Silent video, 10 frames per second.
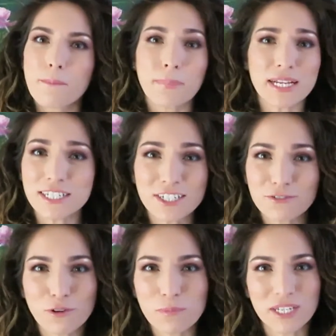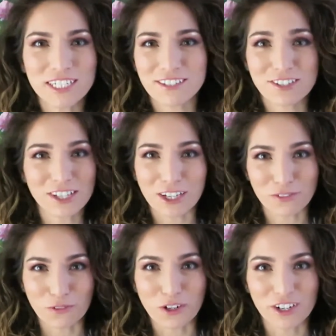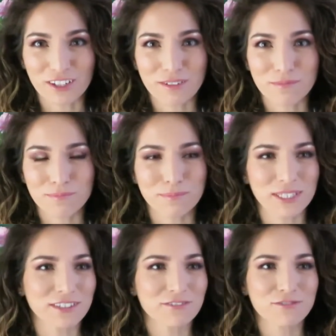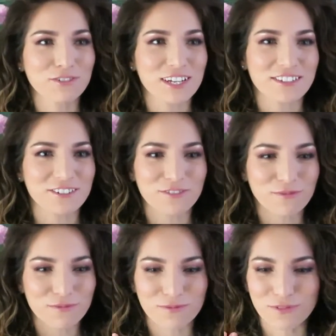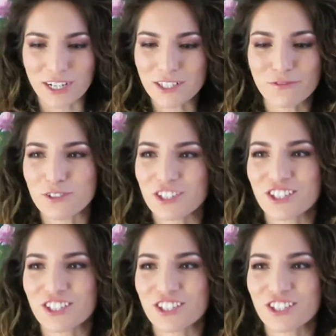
Painting for me is not work, but rather rest for the